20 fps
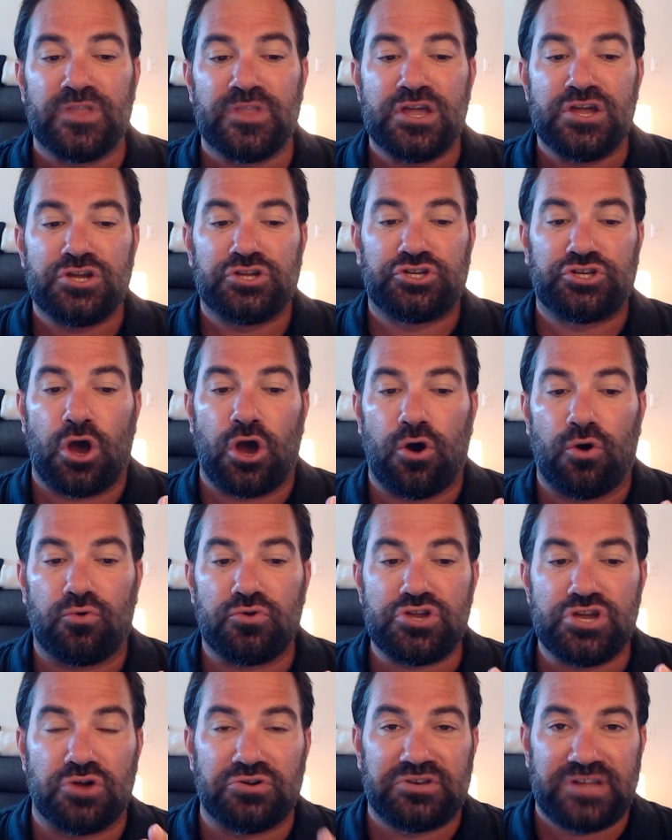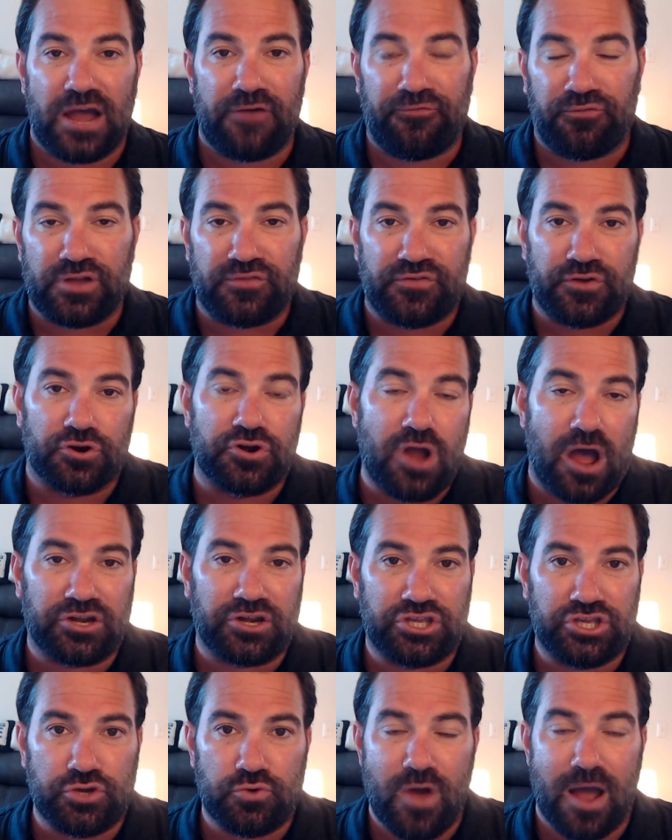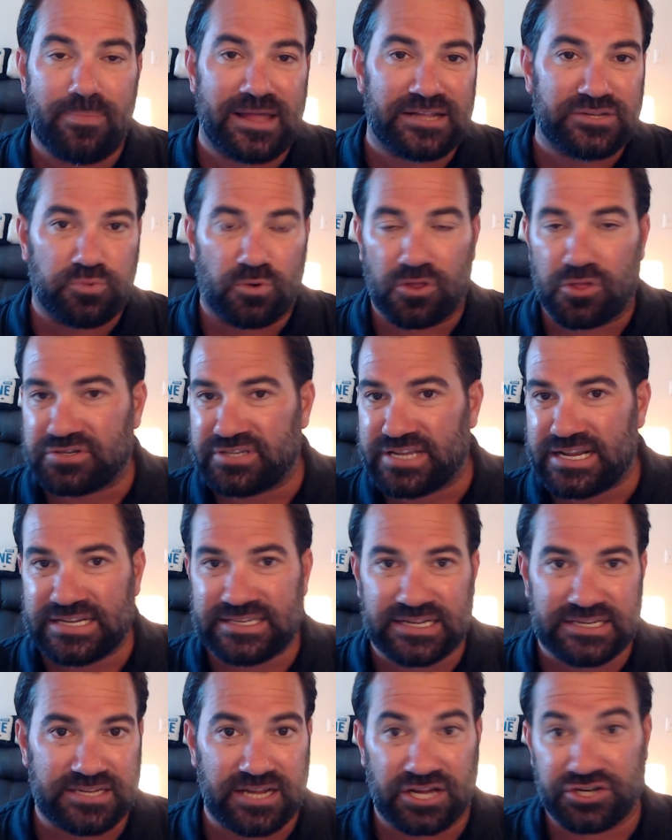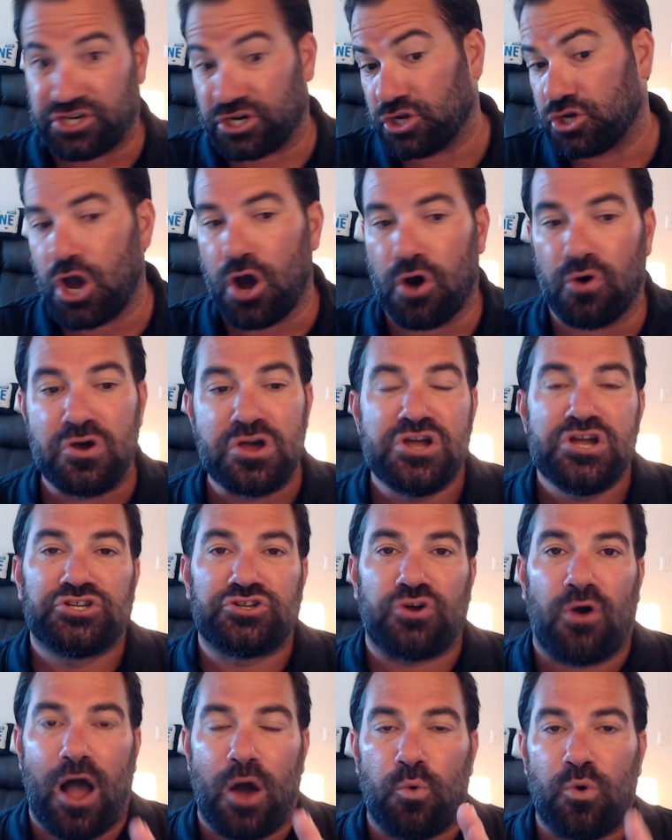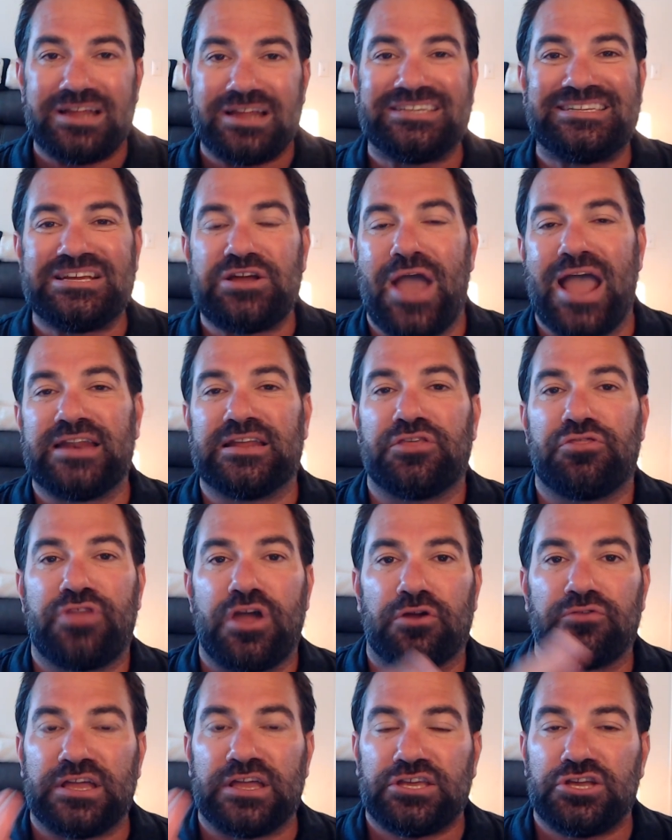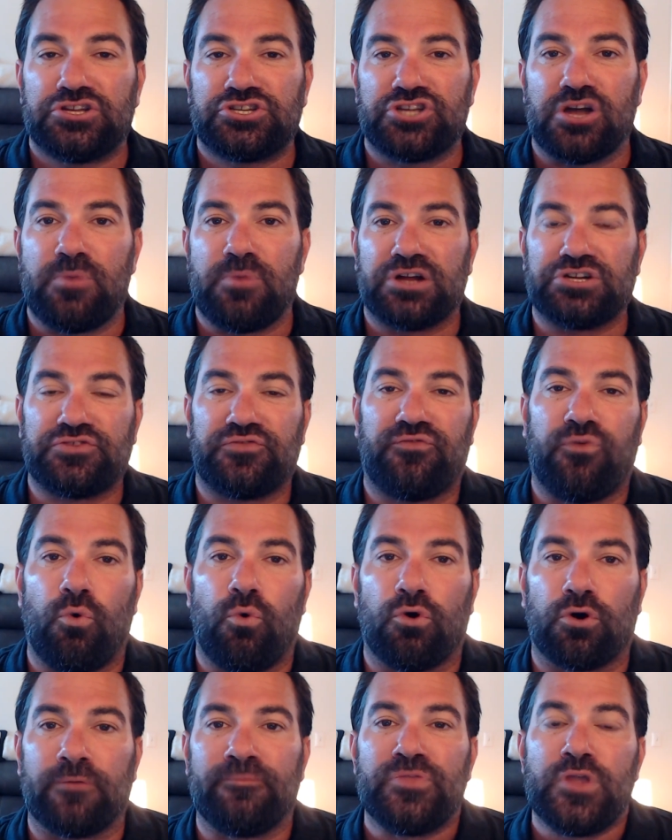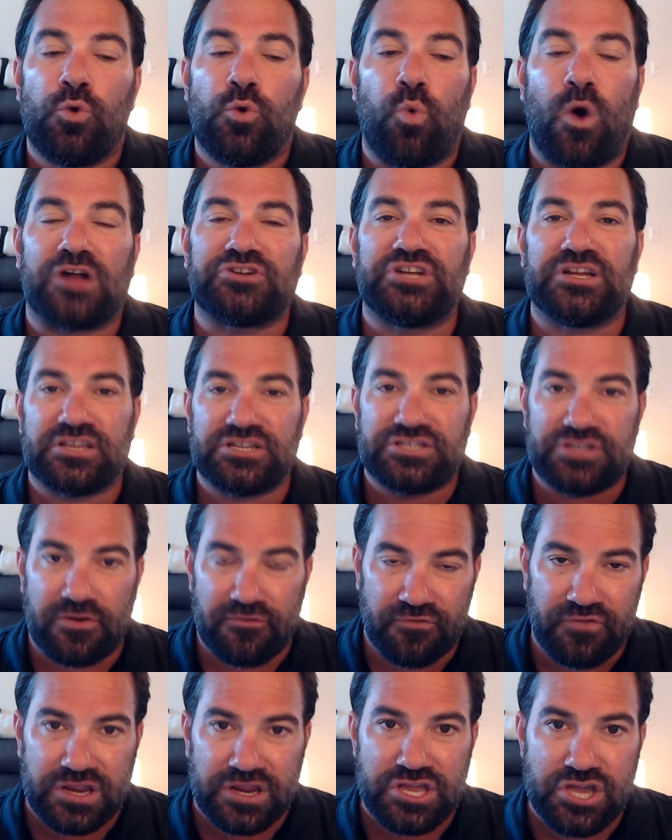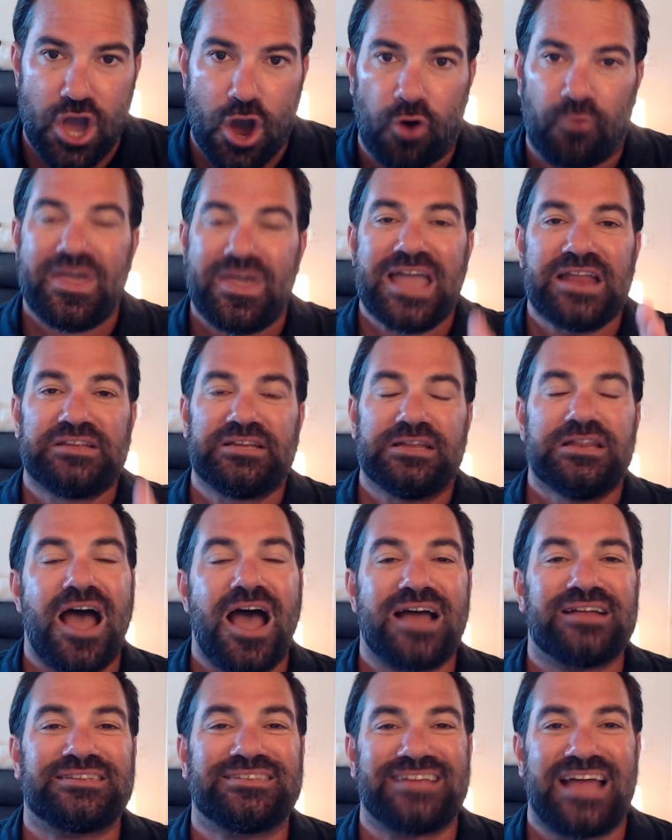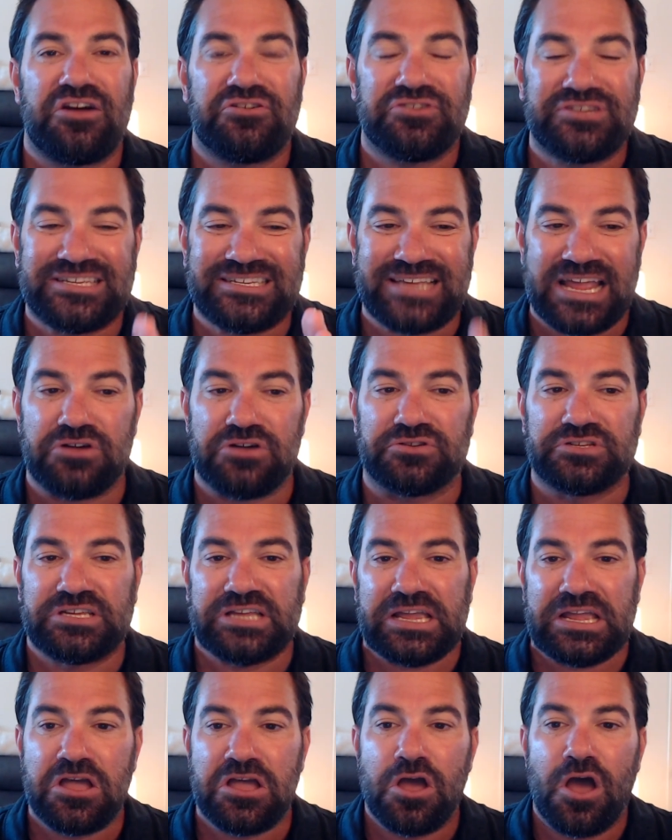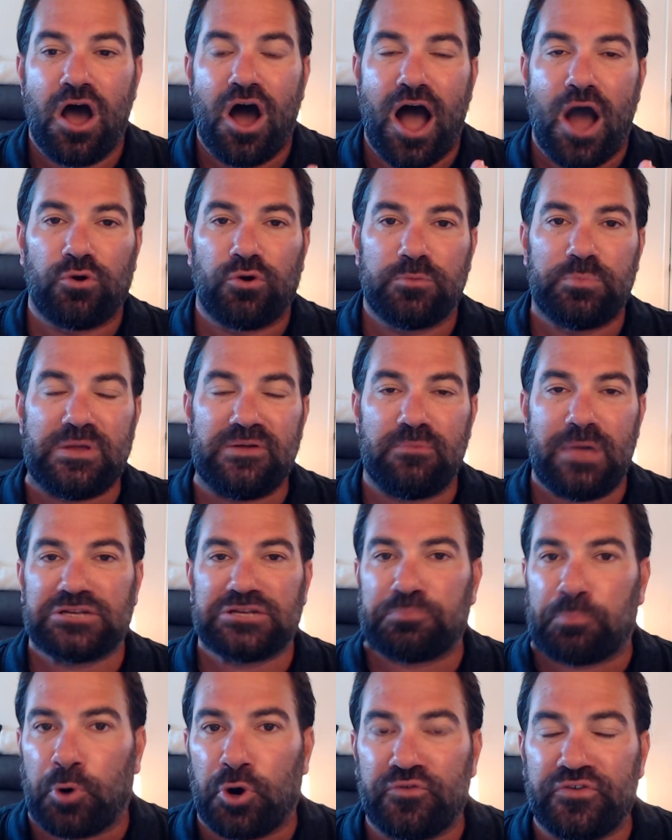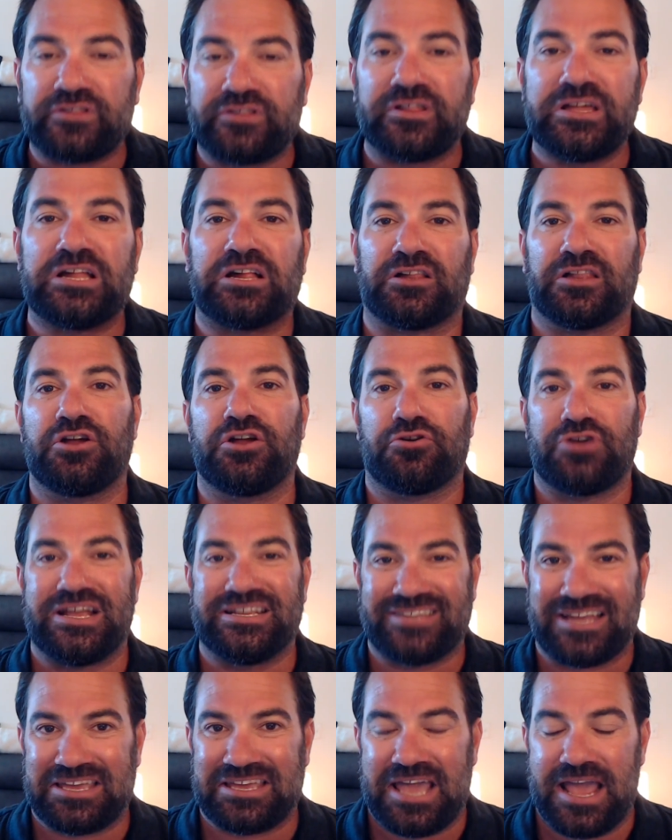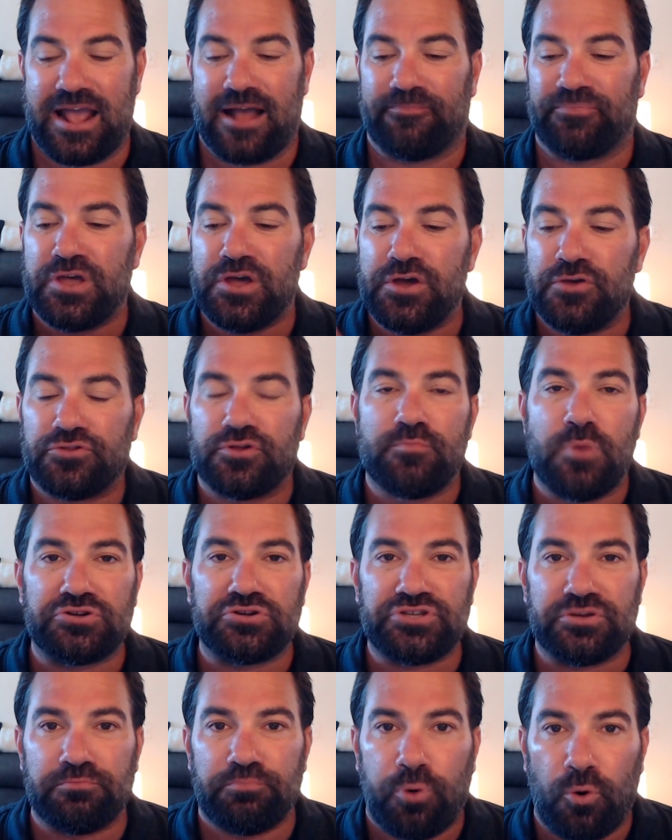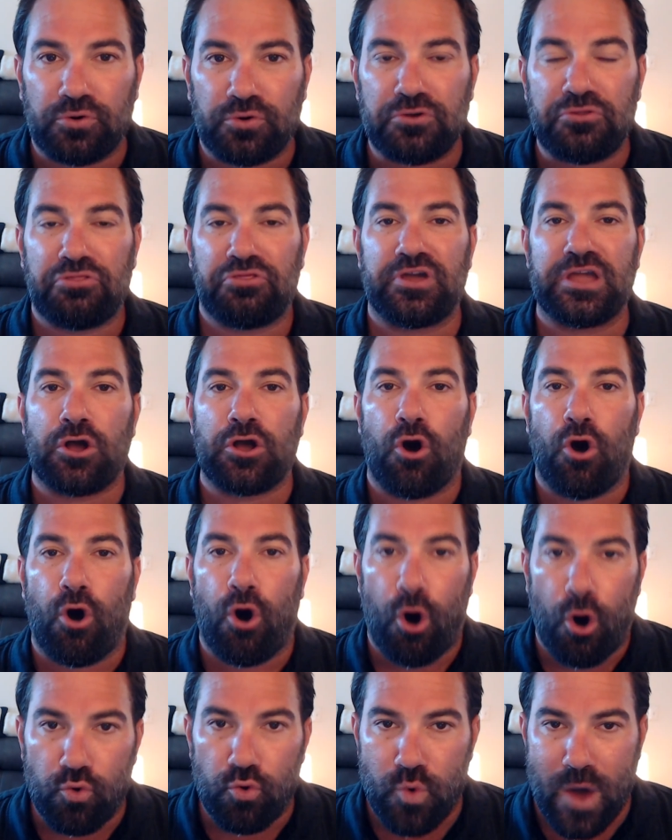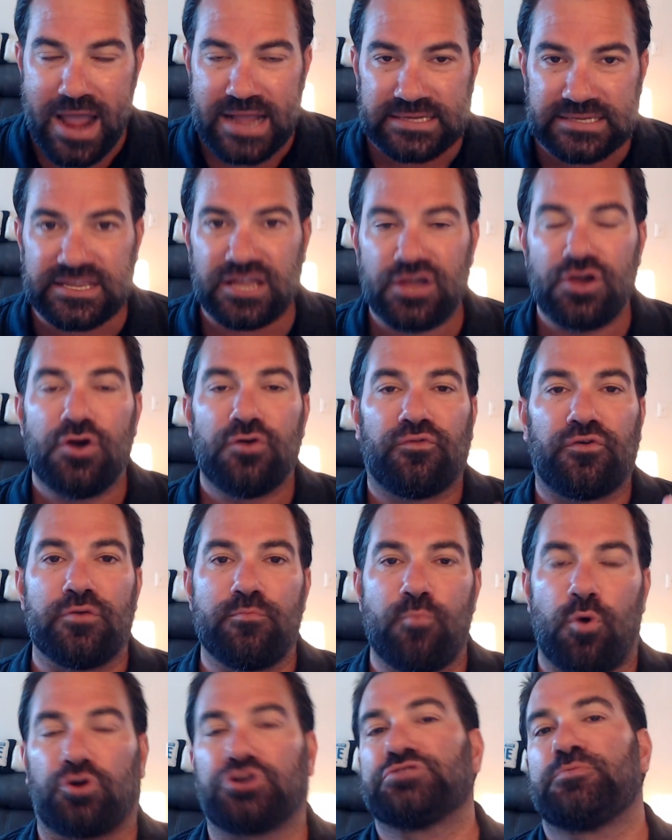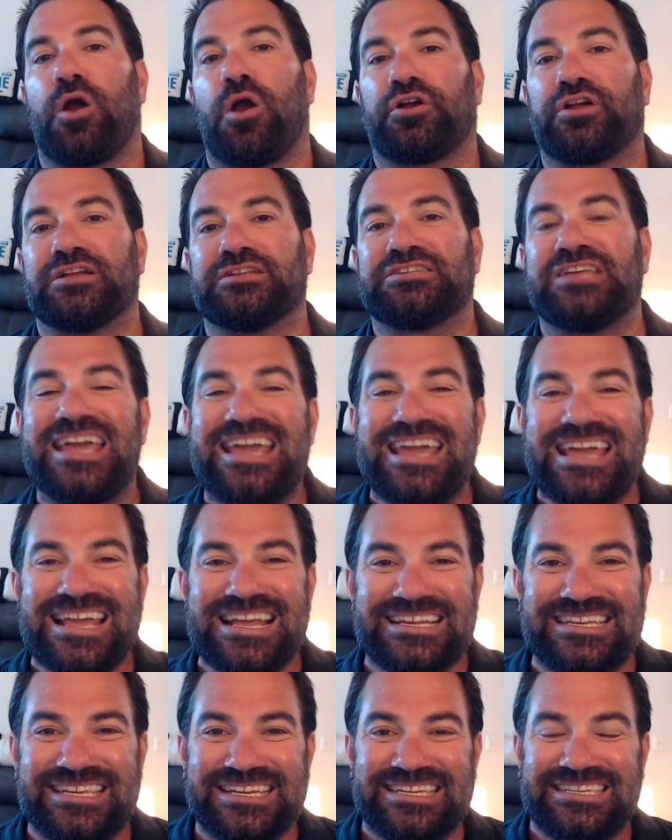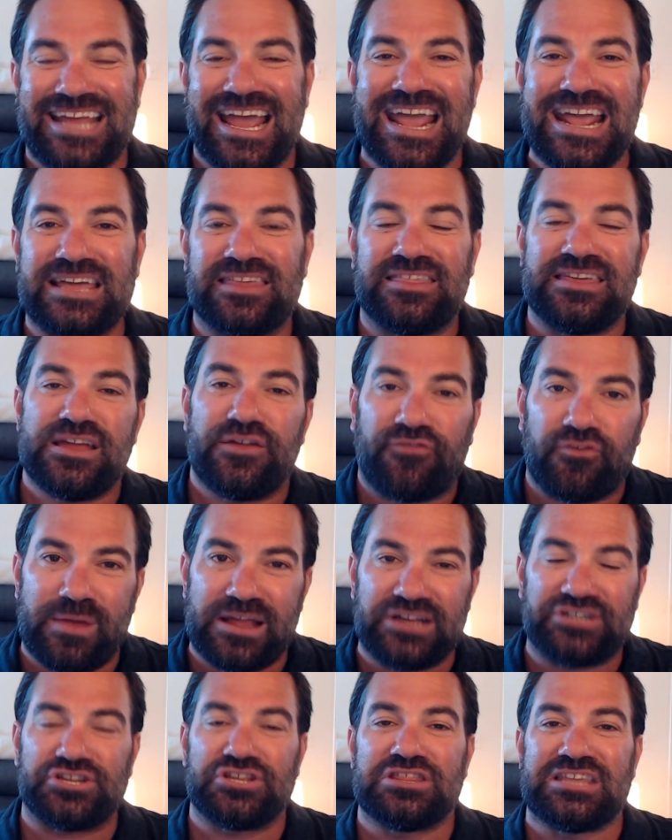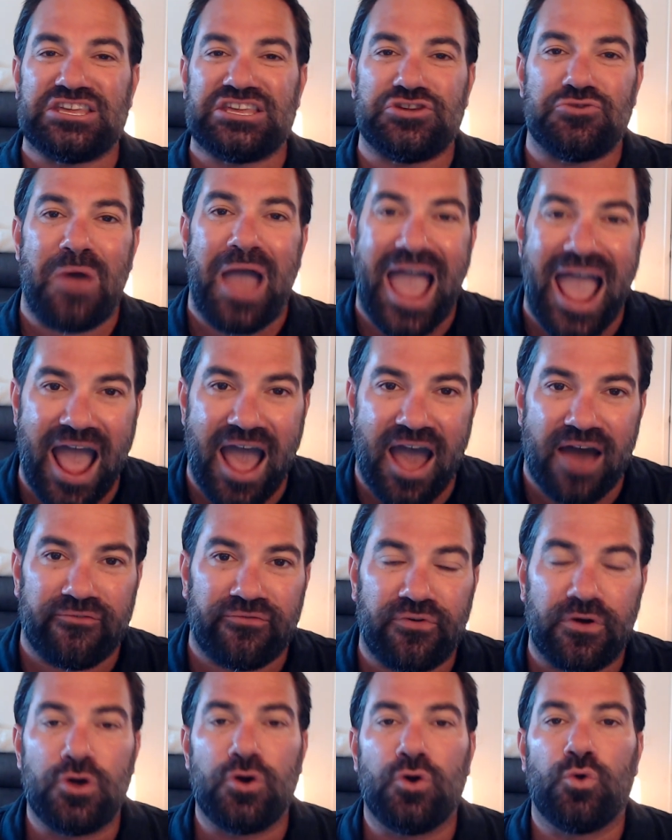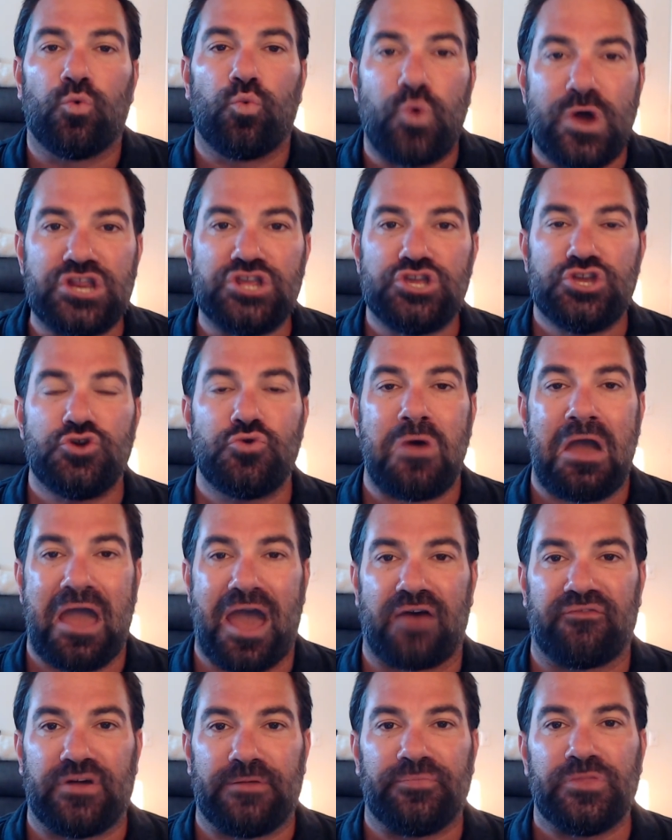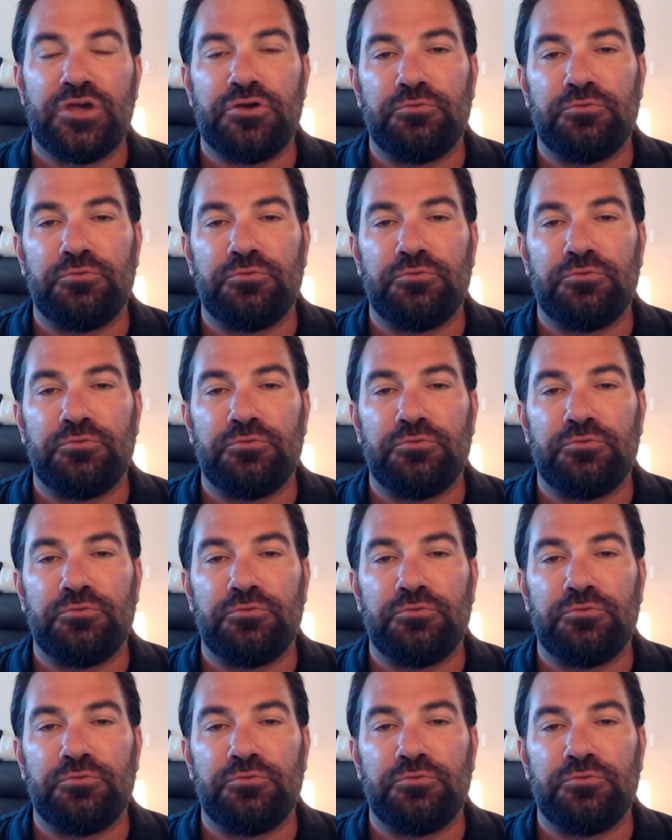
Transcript: So, definitely if you're non-QM, that's one of those things that's touch and go. So I wanted to end it there. Thank you so much for watching this video. And to not sound salesy, I want to be as perfectly clear as I can. The most important thing always for the mortgage markets is to take the information that you have when you have it.